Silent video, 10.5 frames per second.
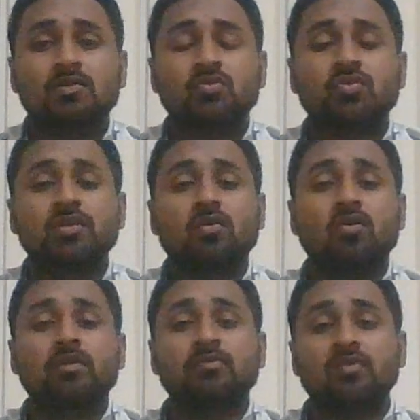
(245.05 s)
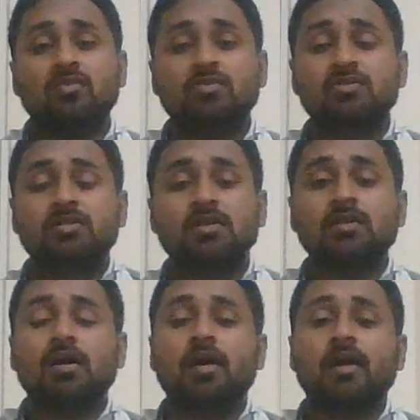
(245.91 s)
So it called a default constructor,
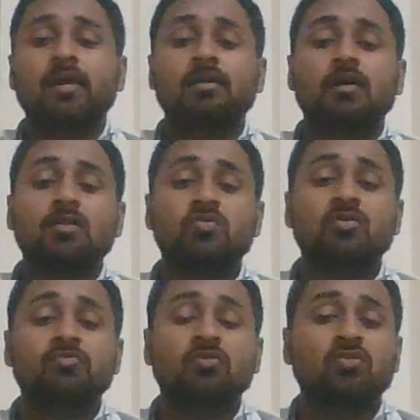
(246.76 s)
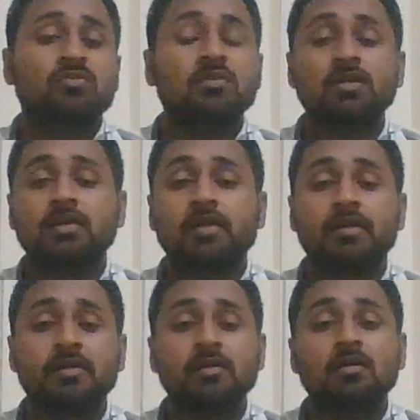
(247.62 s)
and also default constructor is
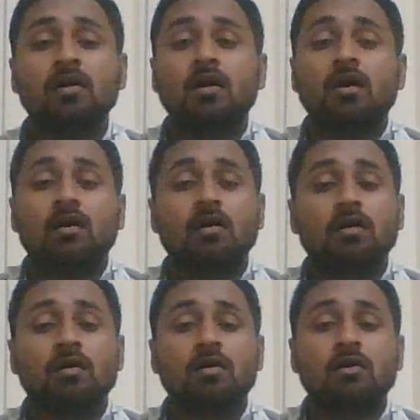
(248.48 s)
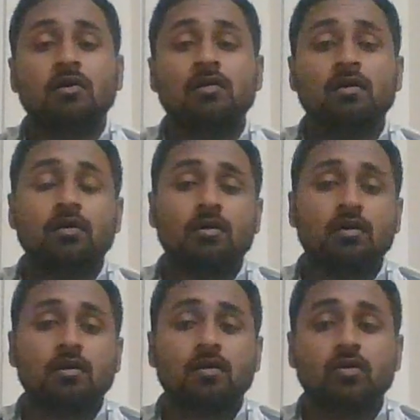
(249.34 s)
created uh,
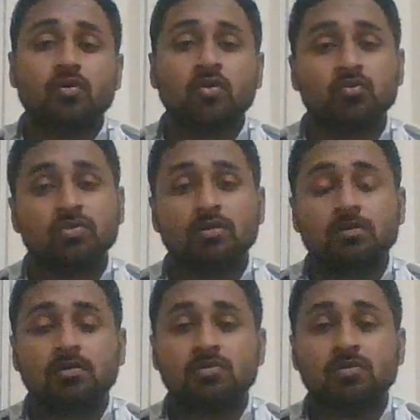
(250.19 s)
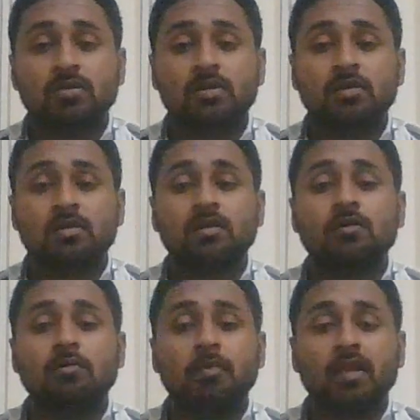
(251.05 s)
user created
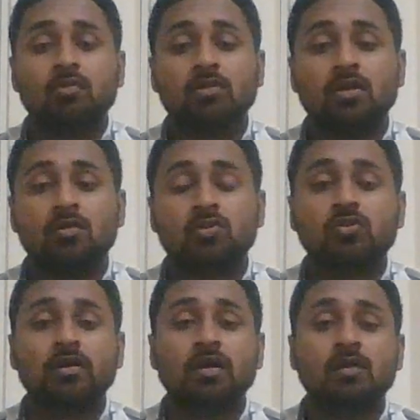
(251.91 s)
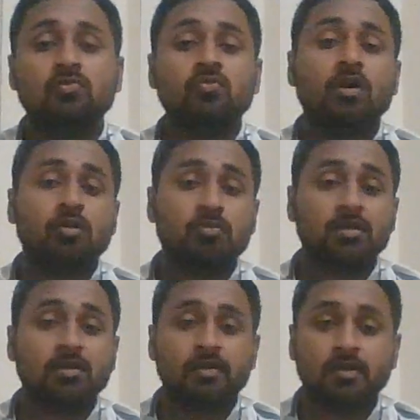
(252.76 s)
manually also, and also
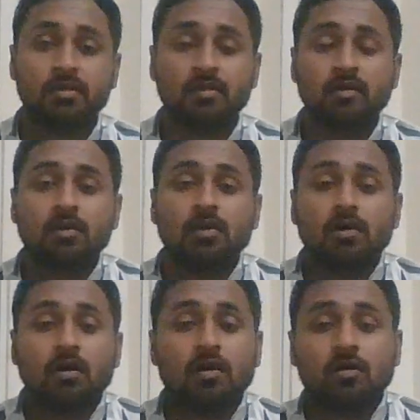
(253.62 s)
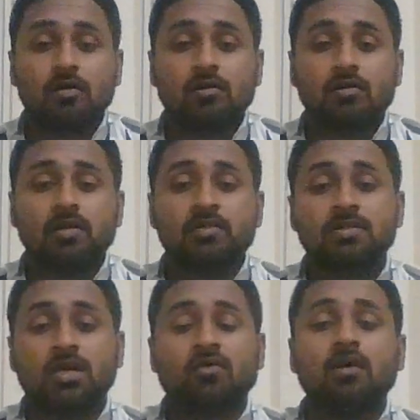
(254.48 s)
automatically created in
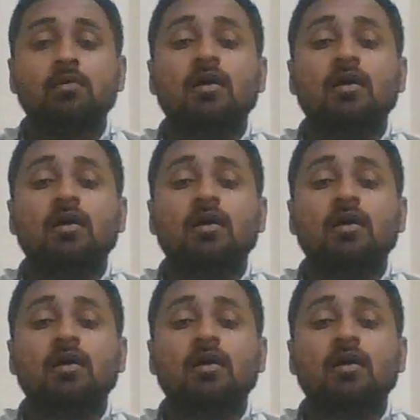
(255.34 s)
Java.